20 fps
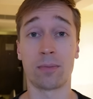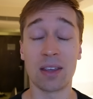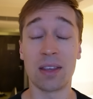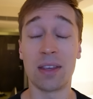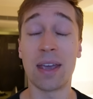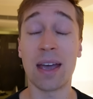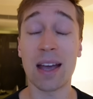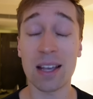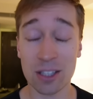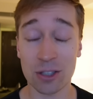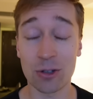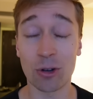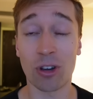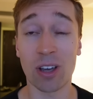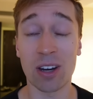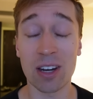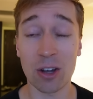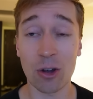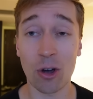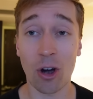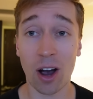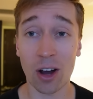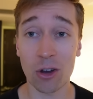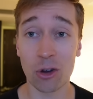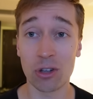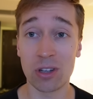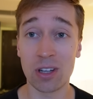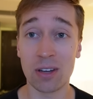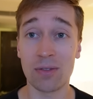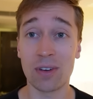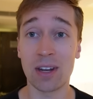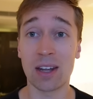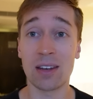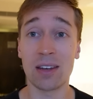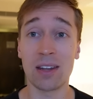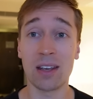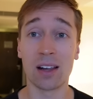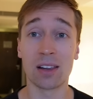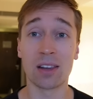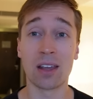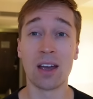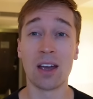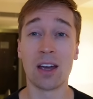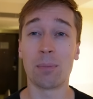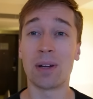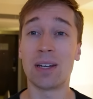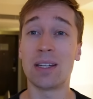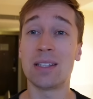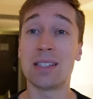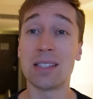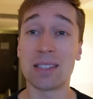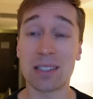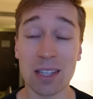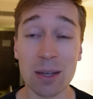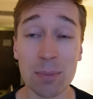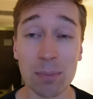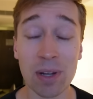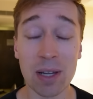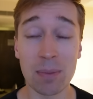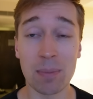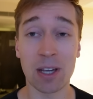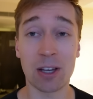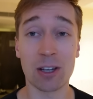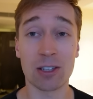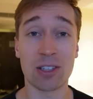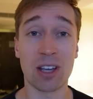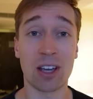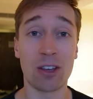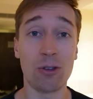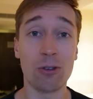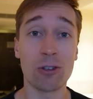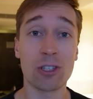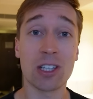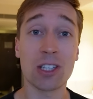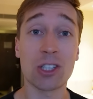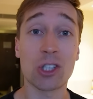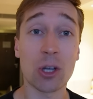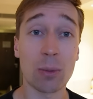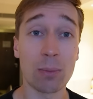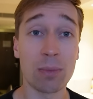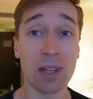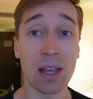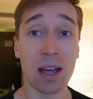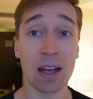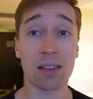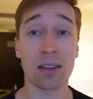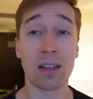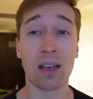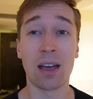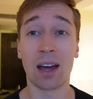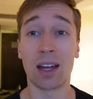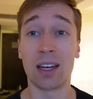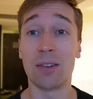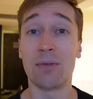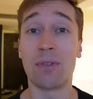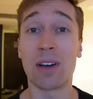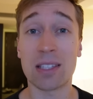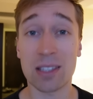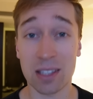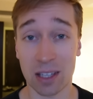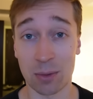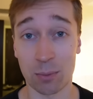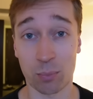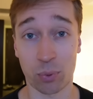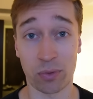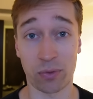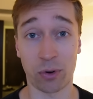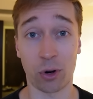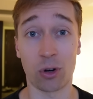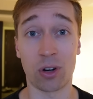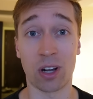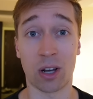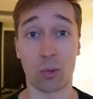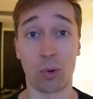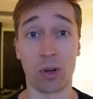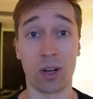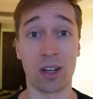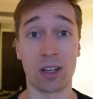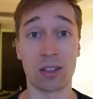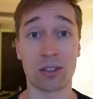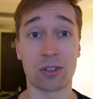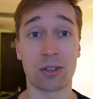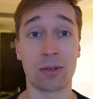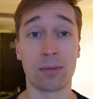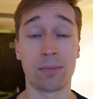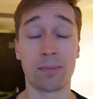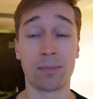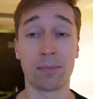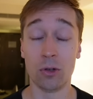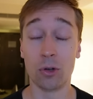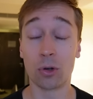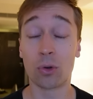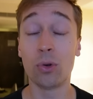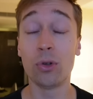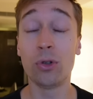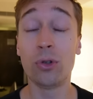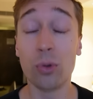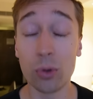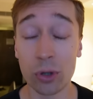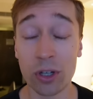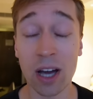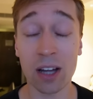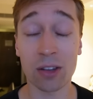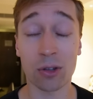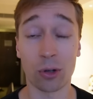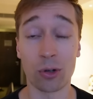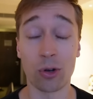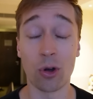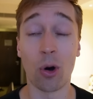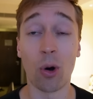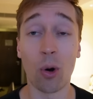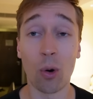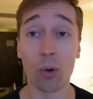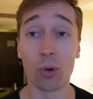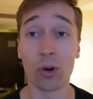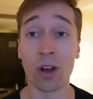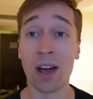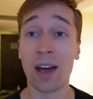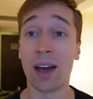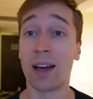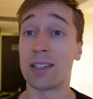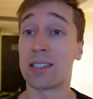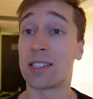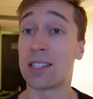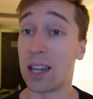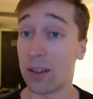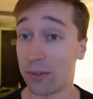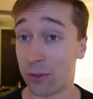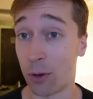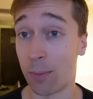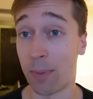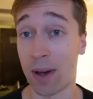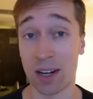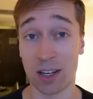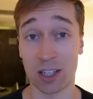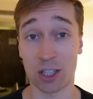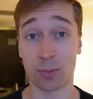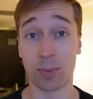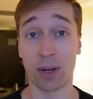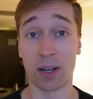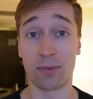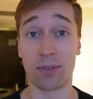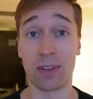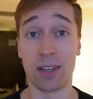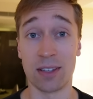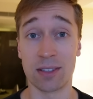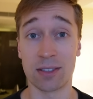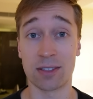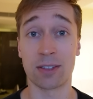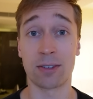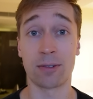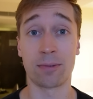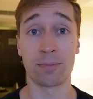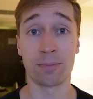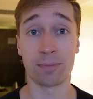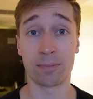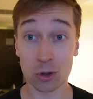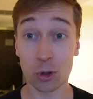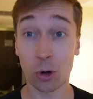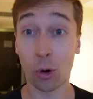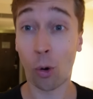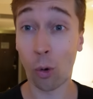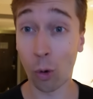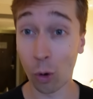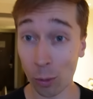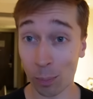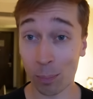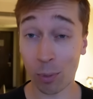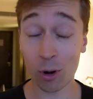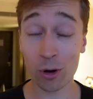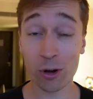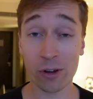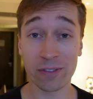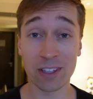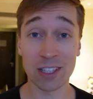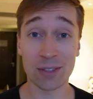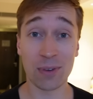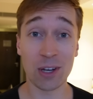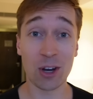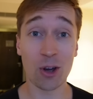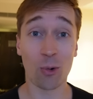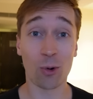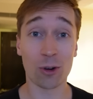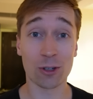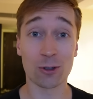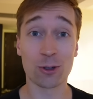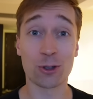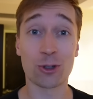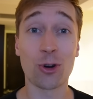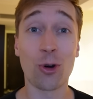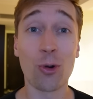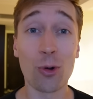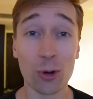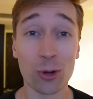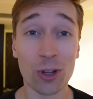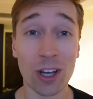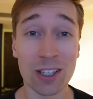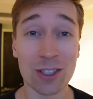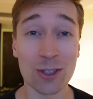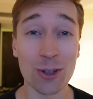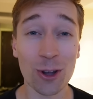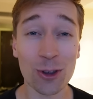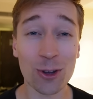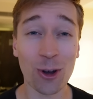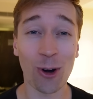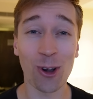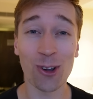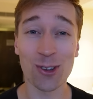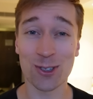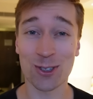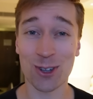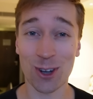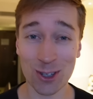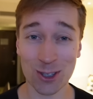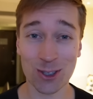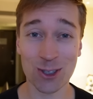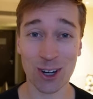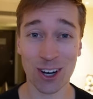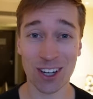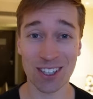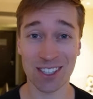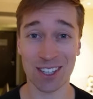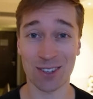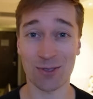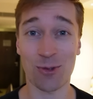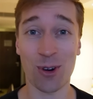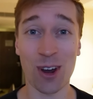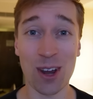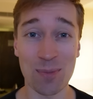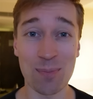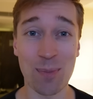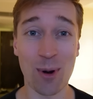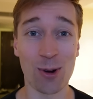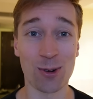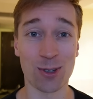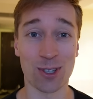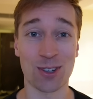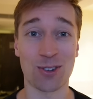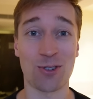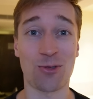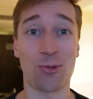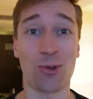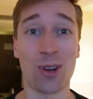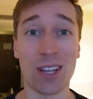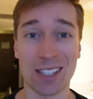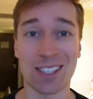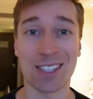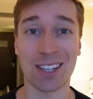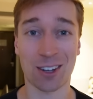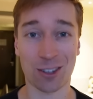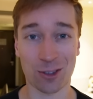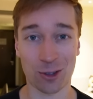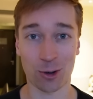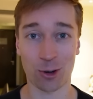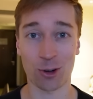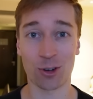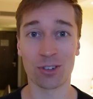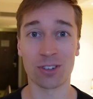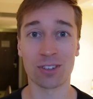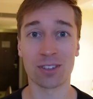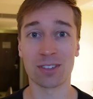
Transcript: Yes, you're getting a higher dividend yield, but this is simply because they're using some debt and investing in preferred equities. You could do that on your own and save the management fees. So the whole point of this video was to show you that it's not all sunshines and rainbows in the REIT sector.